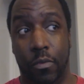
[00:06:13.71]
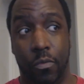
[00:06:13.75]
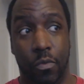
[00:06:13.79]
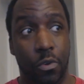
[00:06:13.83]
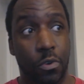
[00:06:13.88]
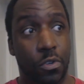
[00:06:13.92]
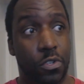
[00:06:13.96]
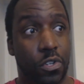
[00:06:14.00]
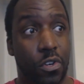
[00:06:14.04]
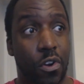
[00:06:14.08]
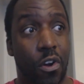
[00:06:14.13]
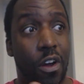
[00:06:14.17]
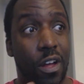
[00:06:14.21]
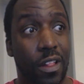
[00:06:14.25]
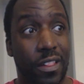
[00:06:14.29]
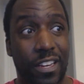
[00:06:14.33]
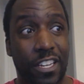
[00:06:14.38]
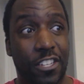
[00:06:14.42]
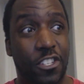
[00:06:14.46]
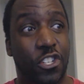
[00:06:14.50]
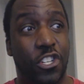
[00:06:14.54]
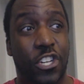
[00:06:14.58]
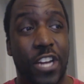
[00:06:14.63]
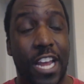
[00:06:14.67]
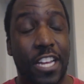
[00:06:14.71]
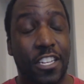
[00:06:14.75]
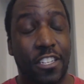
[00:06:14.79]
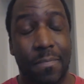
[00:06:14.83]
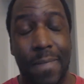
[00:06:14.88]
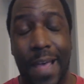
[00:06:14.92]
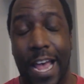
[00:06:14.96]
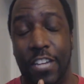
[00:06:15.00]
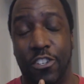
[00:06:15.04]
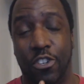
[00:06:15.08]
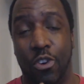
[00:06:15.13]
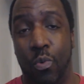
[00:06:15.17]
And Rustal, this chess
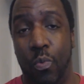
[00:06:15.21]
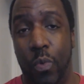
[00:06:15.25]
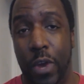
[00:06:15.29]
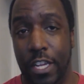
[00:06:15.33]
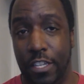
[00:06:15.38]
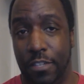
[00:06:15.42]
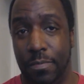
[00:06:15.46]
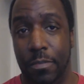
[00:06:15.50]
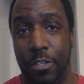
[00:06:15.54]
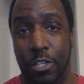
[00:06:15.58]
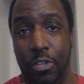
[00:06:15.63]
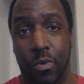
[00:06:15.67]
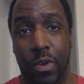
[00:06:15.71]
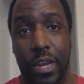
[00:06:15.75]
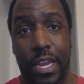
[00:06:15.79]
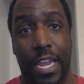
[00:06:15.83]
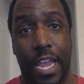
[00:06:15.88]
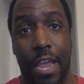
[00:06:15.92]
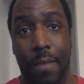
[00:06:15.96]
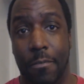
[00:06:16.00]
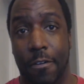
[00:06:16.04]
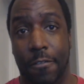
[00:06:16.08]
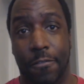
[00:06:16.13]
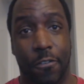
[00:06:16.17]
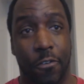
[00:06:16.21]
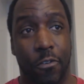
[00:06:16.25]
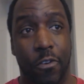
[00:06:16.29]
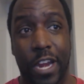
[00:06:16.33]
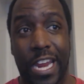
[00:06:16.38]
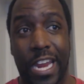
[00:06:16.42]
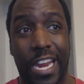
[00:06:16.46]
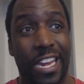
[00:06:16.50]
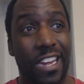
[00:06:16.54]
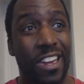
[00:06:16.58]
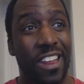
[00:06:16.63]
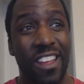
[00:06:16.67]
match of wits between him and
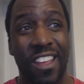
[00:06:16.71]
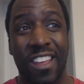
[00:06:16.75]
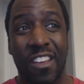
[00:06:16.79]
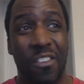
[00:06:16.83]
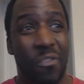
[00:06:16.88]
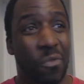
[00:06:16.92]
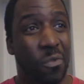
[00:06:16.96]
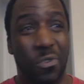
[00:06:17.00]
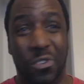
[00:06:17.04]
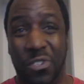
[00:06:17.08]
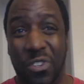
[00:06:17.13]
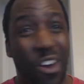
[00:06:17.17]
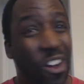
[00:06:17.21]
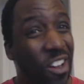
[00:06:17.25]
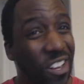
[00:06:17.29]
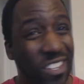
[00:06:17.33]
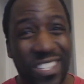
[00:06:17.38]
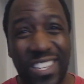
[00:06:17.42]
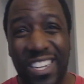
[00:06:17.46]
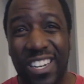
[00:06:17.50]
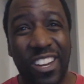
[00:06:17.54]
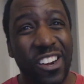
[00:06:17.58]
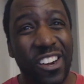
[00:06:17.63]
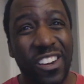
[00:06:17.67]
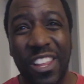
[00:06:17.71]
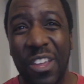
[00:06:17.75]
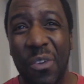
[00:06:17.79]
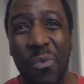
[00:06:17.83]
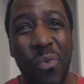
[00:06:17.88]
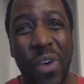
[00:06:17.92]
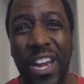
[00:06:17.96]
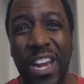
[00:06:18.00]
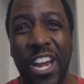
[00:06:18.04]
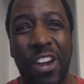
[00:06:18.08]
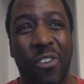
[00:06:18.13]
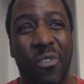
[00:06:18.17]
Fareed, Rustal is clearly
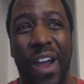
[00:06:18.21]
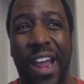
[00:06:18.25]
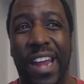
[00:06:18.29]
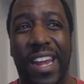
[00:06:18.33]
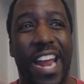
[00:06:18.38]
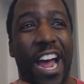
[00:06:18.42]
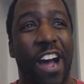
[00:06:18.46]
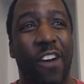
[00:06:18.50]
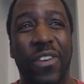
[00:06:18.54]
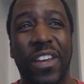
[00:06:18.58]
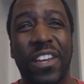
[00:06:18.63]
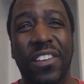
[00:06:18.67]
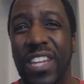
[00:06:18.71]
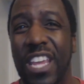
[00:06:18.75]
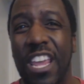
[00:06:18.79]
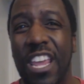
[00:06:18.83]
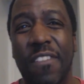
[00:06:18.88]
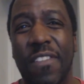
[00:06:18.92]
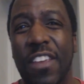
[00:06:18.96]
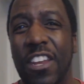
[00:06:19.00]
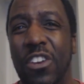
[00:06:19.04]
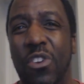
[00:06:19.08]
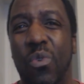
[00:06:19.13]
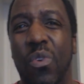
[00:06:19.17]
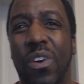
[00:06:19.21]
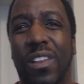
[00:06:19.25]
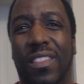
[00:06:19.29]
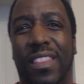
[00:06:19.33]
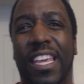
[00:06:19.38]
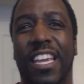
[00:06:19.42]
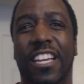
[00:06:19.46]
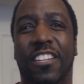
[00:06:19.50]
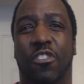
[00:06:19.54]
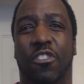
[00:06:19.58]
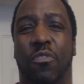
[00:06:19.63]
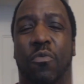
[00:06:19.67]
winning right now. He's even doing
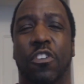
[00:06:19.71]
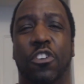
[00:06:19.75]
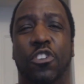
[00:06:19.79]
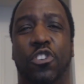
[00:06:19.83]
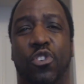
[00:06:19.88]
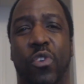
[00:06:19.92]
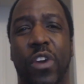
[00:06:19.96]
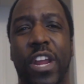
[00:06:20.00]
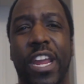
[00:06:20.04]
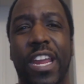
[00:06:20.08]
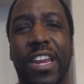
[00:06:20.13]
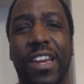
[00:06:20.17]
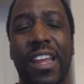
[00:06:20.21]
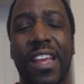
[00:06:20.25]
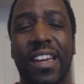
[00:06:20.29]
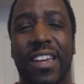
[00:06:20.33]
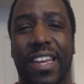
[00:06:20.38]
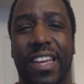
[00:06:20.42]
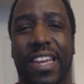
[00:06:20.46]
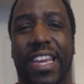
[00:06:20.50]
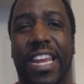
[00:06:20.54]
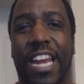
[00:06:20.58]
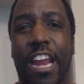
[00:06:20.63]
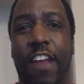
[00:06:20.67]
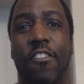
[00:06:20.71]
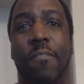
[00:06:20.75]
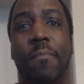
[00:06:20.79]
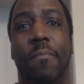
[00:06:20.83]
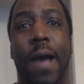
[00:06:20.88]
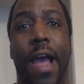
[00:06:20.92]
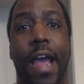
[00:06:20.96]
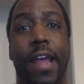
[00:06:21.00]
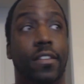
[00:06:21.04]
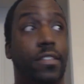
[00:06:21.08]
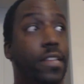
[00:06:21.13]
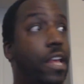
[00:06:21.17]
things to retreat to get
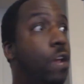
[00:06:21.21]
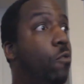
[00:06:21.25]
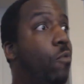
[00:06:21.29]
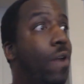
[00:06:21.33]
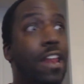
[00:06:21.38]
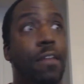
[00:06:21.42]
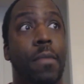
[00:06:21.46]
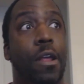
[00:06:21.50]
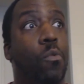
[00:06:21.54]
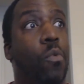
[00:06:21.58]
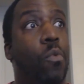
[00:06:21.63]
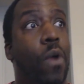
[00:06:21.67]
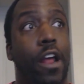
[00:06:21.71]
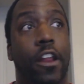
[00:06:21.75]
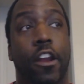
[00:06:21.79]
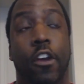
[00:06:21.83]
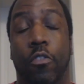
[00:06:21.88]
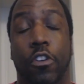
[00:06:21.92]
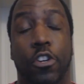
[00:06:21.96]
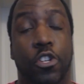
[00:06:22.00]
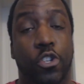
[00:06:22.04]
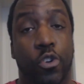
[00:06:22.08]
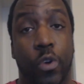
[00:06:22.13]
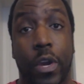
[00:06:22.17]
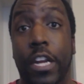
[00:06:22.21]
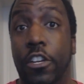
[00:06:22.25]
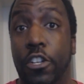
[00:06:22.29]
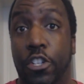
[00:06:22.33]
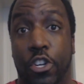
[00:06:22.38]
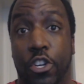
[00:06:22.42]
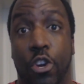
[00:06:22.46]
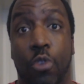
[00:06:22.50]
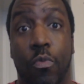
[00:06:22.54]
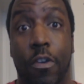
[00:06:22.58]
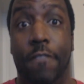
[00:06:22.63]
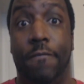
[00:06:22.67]
everybody to say, wait a minute, why they're retreating?
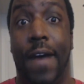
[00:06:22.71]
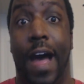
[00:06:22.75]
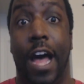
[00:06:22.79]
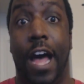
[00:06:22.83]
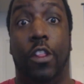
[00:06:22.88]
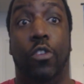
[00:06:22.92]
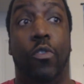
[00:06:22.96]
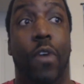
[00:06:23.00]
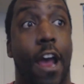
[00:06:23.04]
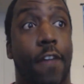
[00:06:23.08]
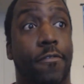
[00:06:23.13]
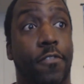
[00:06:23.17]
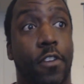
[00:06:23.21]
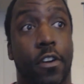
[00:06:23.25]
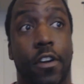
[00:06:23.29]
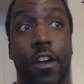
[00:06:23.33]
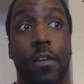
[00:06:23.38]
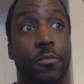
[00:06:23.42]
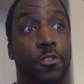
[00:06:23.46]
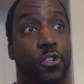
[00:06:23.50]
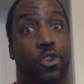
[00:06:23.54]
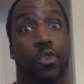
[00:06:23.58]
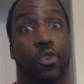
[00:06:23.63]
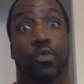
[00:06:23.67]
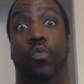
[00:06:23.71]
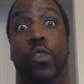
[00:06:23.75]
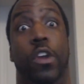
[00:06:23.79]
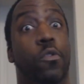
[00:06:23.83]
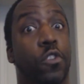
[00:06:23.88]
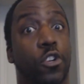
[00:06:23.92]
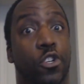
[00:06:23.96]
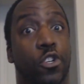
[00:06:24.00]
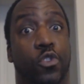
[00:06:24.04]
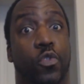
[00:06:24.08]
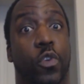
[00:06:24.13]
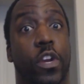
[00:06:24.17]
Should we follow after them? Should
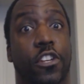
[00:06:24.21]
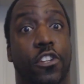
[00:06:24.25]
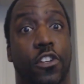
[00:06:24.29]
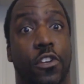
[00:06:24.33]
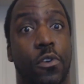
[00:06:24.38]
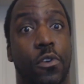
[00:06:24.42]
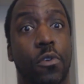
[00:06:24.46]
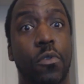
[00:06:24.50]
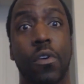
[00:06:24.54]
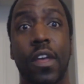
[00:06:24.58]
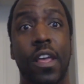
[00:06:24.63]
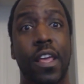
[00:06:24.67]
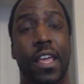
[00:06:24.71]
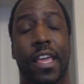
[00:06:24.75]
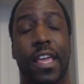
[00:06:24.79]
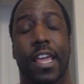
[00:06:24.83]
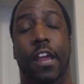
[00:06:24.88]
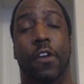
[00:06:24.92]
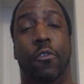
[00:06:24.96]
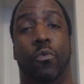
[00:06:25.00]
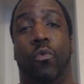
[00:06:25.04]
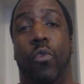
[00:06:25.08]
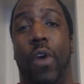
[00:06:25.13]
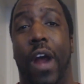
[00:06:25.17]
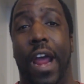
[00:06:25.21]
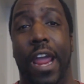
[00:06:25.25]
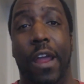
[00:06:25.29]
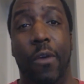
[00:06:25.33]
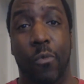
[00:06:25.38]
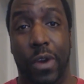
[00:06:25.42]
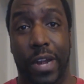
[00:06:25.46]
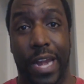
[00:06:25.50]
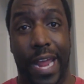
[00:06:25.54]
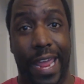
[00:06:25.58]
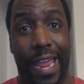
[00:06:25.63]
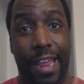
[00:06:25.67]
we retreat too? And
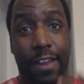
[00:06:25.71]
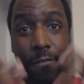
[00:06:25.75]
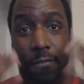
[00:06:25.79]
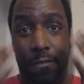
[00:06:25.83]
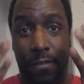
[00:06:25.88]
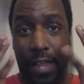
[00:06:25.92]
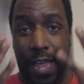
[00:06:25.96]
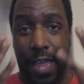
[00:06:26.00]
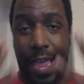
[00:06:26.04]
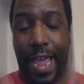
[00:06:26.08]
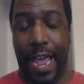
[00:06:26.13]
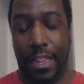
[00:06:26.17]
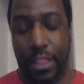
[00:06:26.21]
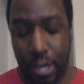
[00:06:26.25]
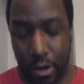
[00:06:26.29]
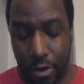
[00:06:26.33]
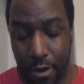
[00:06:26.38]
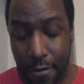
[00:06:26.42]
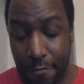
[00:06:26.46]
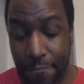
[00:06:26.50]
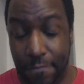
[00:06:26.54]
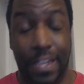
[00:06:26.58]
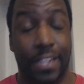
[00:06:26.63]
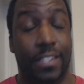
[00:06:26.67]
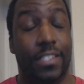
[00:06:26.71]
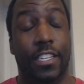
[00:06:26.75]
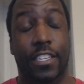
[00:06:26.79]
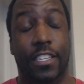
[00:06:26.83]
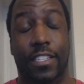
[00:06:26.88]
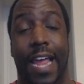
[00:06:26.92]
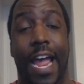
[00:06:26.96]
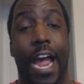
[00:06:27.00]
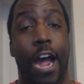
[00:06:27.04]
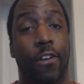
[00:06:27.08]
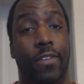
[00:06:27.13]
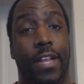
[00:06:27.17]
right when they had their
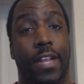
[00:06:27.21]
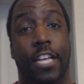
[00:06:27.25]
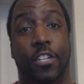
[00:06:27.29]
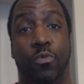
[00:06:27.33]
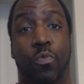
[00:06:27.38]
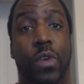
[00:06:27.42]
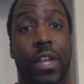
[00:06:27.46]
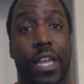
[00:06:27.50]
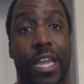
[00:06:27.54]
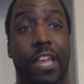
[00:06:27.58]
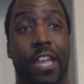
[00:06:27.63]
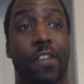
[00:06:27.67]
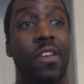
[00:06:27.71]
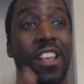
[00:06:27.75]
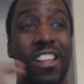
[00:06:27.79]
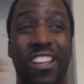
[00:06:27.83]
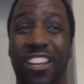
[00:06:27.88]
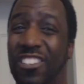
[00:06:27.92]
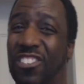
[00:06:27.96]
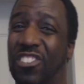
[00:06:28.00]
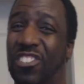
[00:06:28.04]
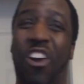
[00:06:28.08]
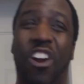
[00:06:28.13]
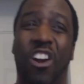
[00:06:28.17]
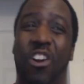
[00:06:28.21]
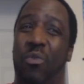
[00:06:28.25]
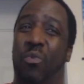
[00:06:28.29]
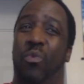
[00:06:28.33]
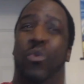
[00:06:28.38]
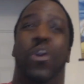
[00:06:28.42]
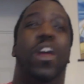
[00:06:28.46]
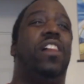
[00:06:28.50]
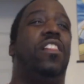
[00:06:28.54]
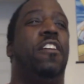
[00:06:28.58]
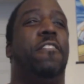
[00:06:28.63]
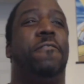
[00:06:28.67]
defenses down, that's when he started
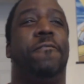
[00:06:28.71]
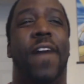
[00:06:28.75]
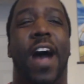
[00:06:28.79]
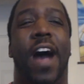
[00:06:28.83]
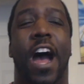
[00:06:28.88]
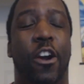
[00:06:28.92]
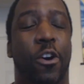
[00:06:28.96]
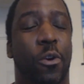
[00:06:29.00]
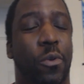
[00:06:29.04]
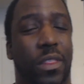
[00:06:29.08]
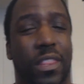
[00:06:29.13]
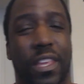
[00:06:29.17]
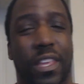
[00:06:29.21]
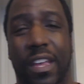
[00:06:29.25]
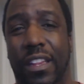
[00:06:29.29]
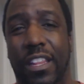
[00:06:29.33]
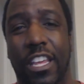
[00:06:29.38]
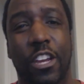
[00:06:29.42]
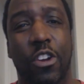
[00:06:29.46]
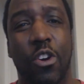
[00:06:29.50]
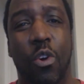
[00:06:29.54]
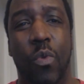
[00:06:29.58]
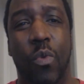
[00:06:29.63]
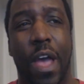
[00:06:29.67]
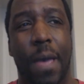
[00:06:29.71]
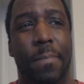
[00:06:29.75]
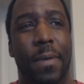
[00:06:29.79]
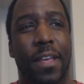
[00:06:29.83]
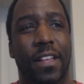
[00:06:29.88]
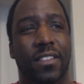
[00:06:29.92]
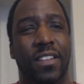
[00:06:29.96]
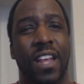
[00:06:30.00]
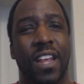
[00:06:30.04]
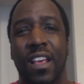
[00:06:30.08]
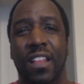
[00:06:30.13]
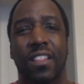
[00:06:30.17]
railing fire with the illegal
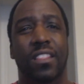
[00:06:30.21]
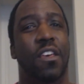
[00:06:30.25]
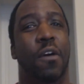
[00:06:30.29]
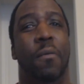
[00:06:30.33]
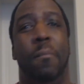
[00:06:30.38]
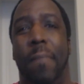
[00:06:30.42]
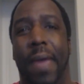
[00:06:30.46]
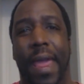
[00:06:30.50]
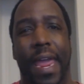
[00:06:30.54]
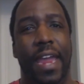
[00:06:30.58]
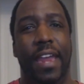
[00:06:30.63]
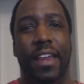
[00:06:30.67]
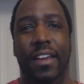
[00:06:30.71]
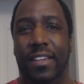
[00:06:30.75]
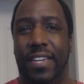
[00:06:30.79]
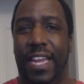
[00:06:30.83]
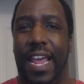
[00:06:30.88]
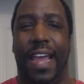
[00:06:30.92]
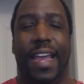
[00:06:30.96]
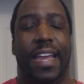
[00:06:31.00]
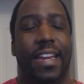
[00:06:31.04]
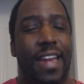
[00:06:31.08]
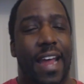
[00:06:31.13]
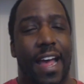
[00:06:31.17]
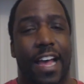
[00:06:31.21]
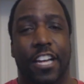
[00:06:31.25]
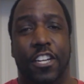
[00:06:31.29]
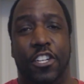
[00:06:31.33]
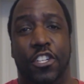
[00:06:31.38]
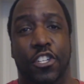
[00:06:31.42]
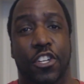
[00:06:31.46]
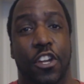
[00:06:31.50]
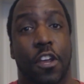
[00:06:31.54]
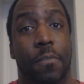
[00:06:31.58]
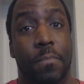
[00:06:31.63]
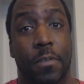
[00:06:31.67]
weapons. The main Tekkadine
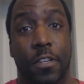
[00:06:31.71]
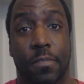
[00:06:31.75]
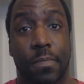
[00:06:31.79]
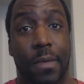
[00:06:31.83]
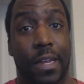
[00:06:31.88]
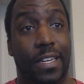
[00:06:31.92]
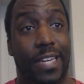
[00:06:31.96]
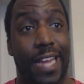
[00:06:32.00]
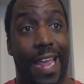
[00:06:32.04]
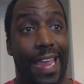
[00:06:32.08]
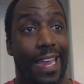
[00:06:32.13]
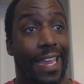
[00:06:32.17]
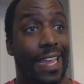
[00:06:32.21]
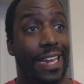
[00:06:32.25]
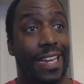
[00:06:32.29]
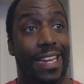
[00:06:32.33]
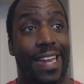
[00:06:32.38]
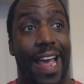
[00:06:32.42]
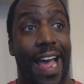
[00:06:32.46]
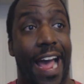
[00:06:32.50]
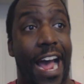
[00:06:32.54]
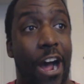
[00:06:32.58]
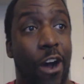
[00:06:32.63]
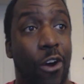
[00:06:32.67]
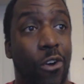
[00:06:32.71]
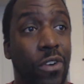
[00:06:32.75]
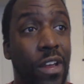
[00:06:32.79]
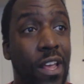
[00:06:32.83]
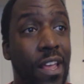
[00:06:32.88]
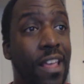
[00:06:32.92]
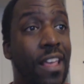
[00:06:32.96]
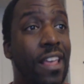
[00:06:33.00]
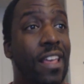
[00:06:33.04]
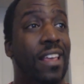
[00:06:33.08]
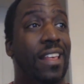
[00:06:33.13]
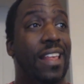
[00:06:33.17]
ship has been taken
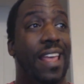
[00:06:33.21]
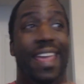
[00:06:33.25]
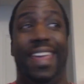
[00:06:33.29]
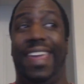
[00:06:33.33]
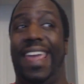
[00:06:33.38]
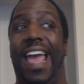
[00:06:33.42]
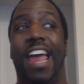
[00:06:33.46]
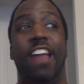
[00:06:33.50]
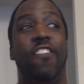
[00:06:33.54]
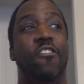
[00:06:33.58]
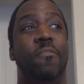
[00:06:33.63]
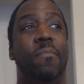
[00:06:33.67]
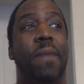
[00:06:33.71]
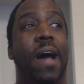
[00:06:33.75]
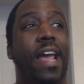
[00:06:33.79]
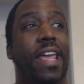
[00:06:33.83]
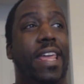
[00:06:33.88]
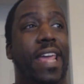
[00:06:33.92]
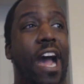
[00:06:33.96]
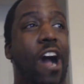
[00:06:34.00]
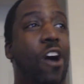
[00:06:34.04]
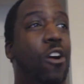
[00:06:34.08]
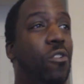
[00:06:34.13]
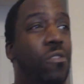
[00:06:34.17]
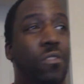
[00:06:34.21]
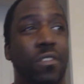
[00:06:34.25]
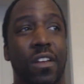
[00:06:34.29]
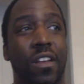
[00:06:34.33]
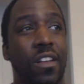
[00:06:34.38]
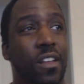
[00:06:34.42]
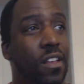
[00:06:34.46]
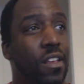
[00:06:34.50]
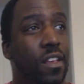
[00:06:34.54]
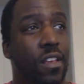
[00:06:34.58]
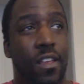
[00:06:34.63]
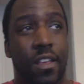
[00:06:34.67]
down. They got everybody out.
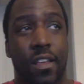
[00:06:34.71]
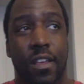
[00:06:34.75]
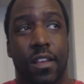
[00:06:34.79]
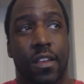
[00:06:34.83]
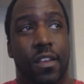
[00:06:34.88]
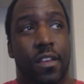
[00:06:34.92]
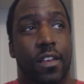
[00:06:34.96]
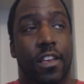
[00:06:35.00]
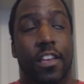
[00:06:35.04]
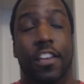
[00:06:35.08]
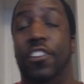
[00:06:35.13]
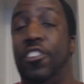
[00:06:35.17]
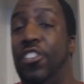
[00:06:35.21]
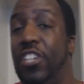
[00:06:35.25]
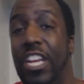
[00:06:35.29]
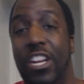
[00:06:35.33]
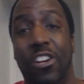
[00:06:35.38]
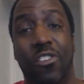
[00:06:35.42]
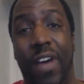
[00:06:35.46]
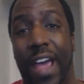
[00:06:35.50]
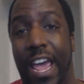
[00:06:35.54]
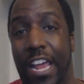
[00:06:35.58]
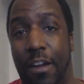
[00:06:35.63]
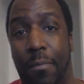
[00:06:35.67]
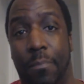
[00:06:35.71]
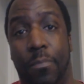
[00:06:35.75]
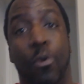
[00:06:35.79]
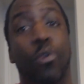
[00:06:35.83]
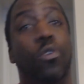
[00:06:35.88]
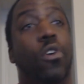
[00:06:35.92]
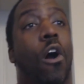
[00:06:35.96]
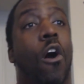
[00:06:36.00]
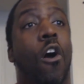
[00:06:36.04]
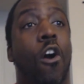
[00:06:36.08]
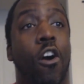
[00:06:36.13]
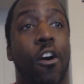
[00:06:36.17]
Shino had a
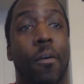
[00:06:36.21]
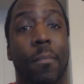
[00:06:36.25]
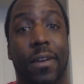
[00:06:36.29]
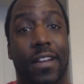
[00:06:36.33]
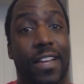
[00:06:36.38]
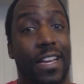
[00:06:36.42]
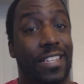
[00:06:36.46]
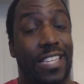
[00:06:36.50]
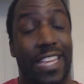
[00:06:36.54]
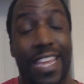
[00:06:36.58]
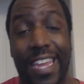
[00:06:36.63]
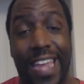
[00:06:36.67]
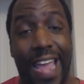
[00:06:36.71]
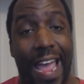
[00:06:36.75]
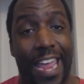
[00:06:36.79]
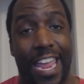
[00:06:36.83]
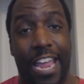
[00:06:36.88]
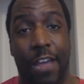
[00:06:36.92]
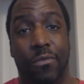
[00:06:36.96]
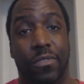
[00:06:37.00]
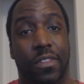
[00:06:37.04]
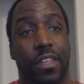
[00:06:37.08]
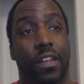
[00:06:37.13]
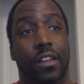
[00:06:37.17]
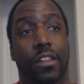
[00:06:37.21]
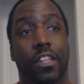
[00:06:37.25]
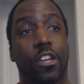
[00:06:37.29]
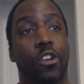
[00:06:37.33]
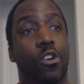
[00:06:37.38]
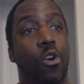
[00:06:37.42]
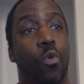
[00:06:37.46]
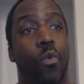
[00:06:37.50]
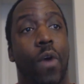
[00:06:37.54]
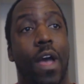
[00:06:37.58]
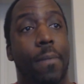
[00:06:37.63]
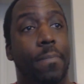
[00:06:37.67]
broke arm because he got hit with the
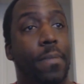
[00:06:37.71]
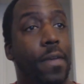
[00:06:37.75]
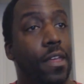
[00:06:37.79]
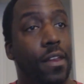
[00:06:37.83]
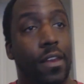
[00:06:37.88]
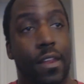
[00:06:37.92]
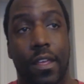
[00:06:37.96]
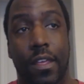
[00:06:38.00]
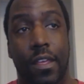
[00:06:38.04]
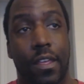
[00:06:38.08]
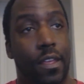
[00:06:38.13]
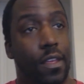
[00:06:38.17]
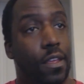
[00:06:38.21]
illegal weapon.